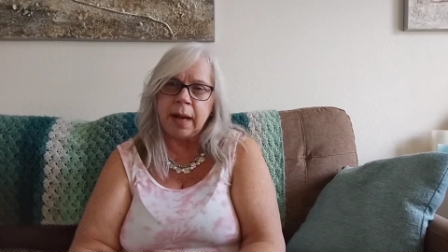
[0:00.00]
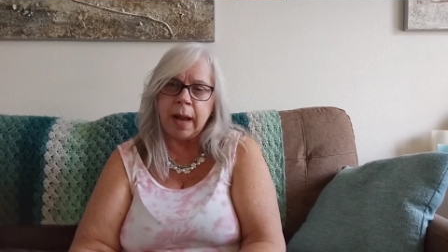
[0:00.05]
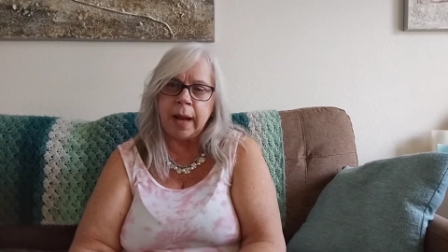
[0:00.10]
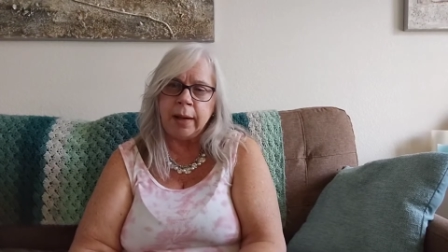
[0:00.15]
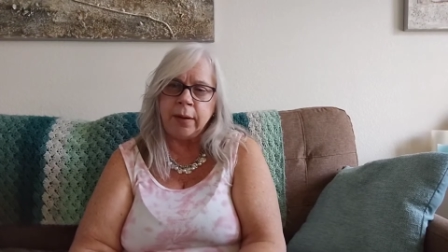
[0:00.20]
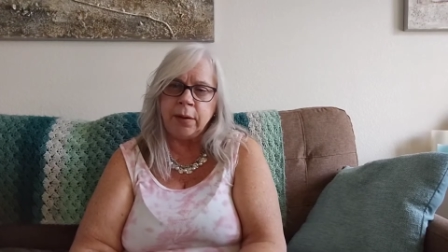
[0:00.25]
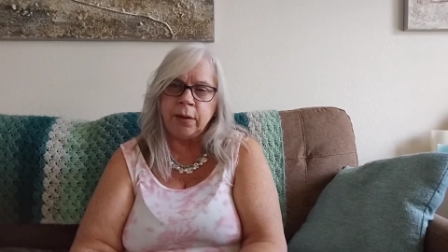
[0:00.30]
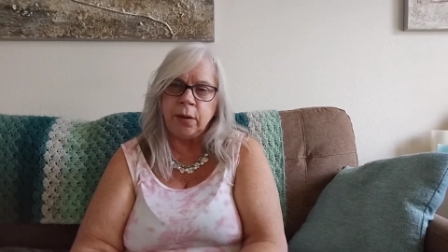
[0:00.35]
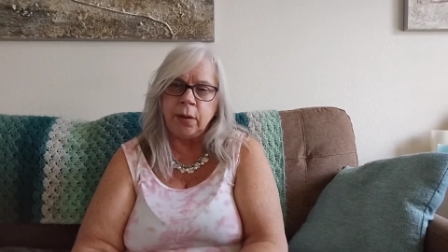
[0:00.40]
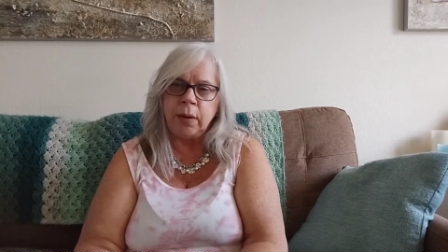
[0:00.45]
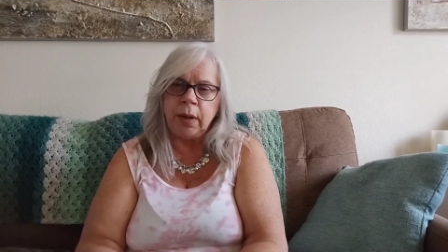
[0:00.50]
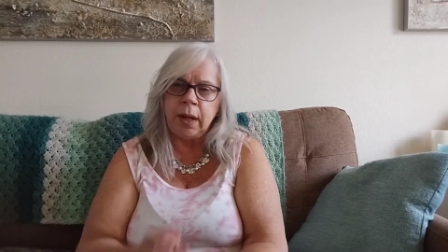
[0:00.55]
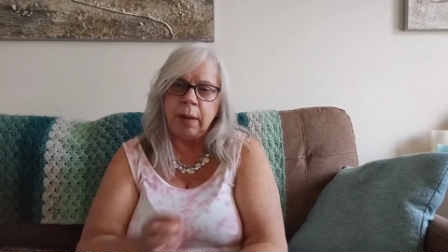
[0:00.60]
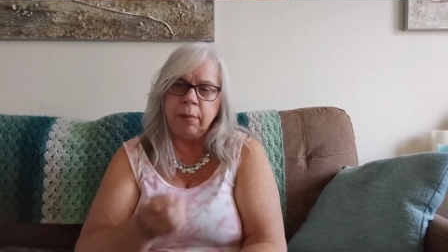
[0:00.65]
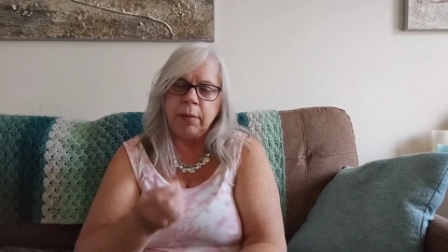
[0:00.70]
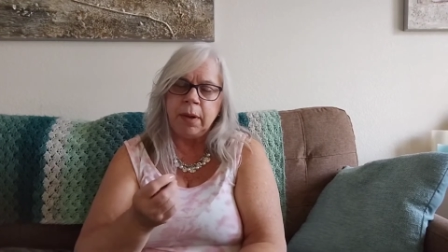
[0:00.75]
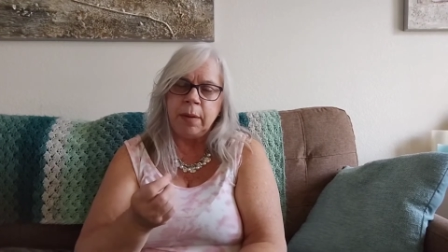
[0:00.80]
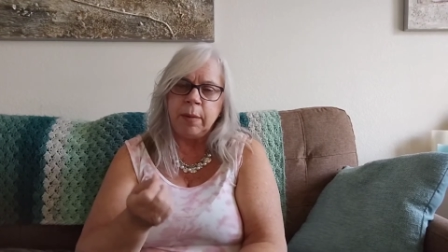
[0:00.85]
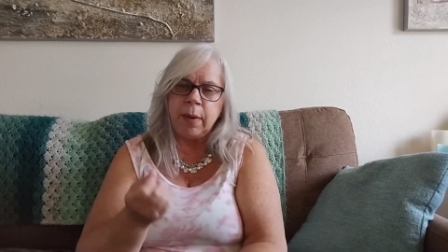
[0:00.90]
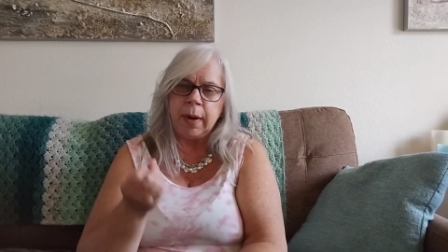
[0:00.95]
I do
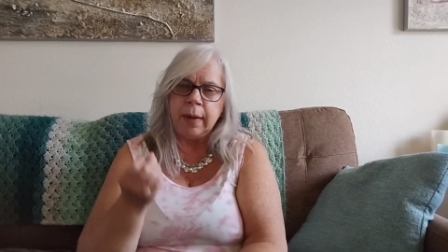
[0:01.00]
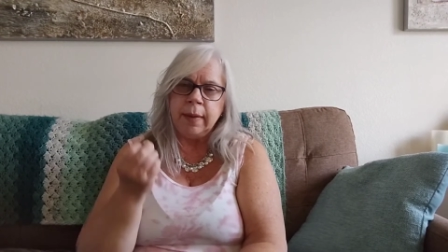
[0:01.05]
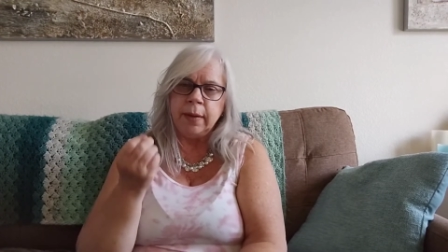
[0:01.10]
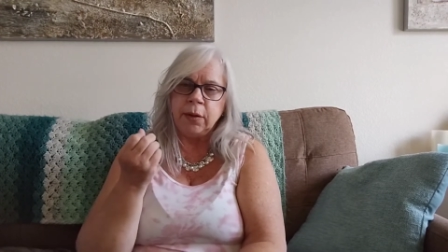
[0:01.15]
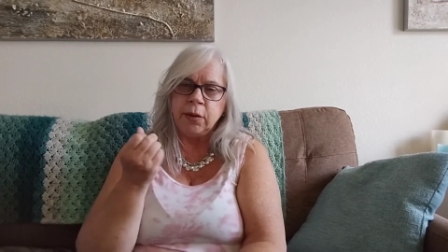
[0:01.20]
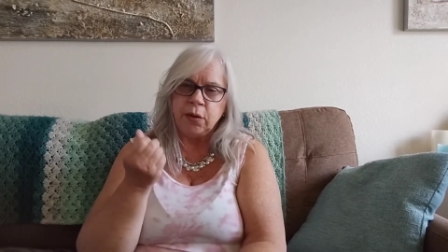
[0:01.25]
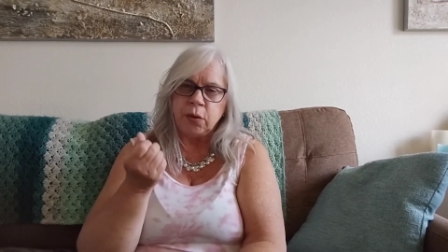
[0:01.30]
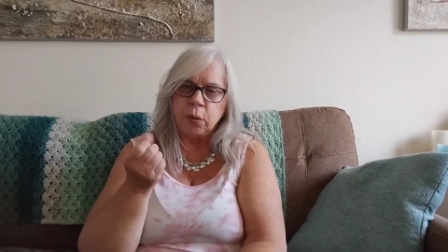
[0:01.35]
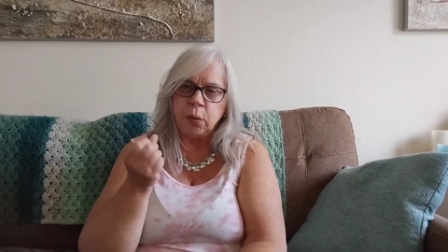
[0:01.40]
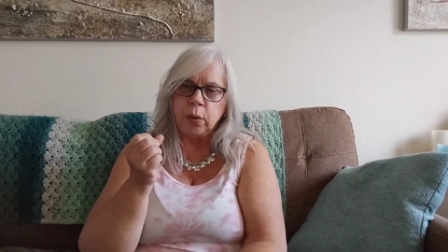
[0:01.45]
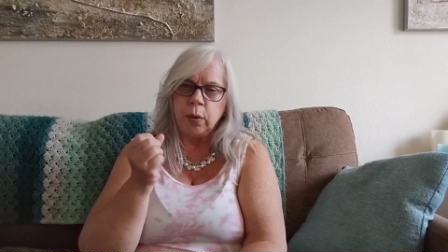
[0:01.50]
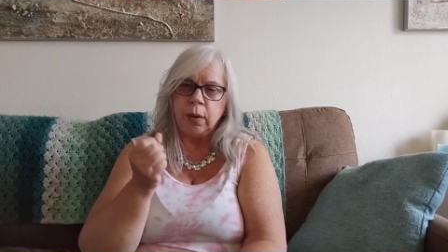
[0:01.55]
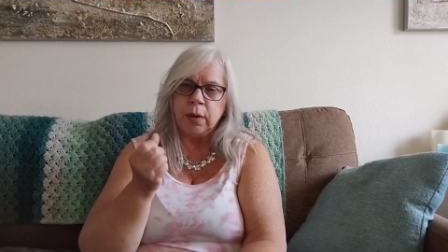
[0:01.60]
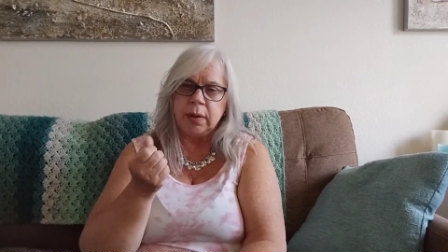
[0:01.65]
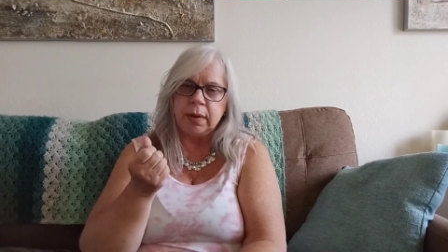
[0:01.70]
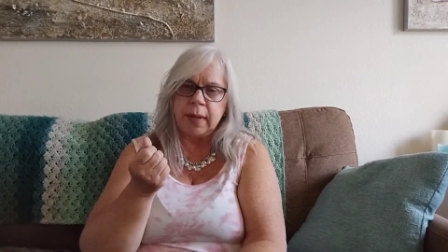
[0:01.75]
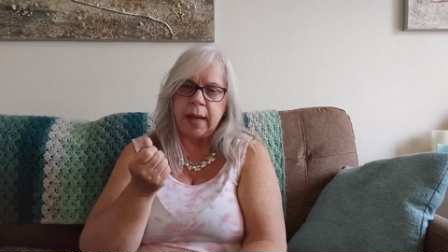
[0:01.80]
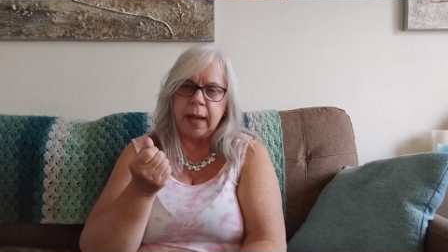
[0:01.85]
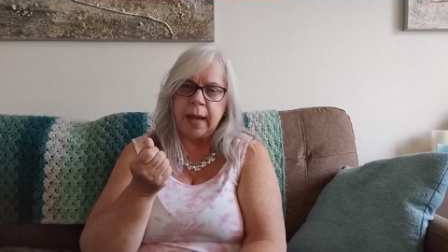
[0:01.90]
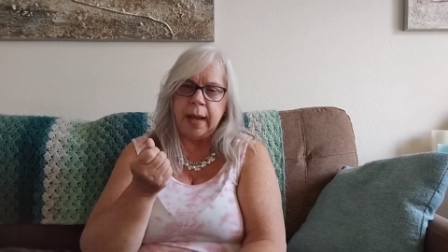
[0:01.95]
keep them on the shorter
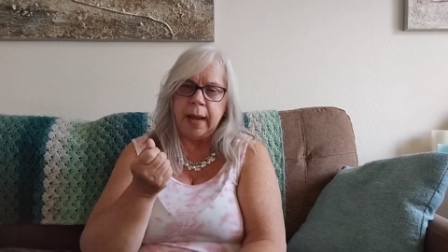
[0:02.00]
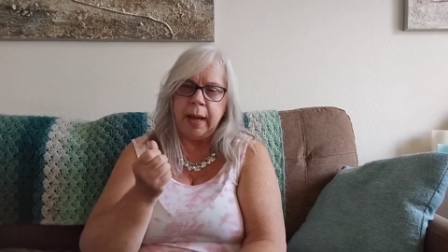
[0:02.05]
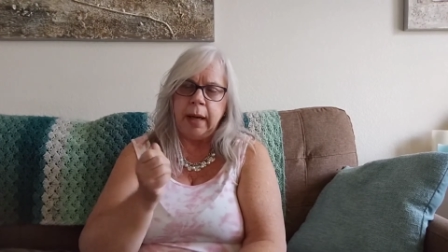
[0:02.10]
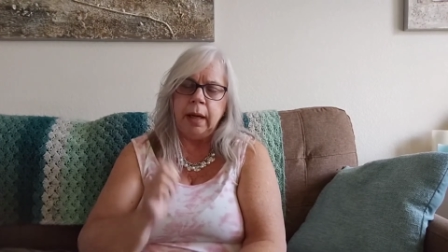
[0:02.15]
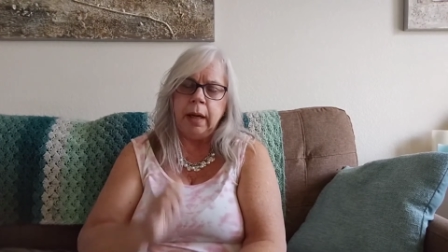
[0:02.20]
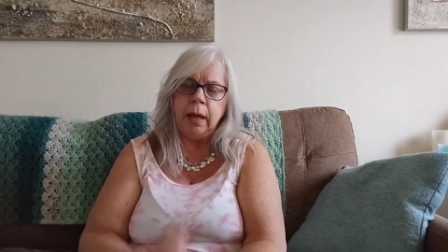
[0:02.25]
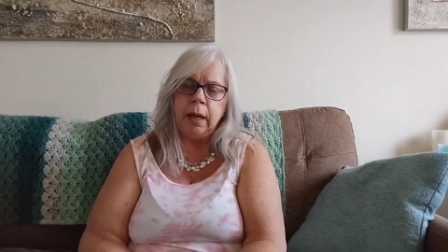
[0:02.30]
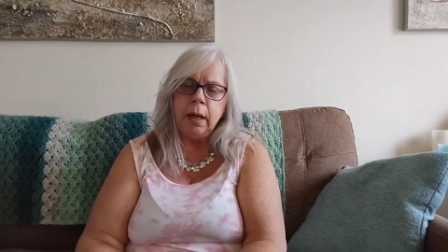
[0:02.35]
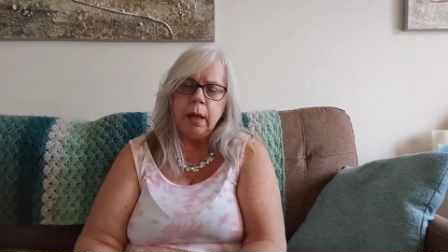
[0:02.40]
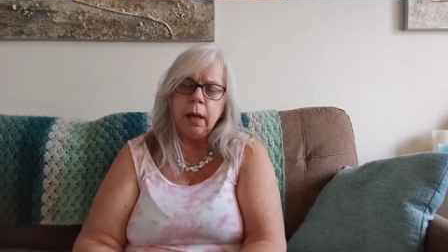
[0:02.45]
side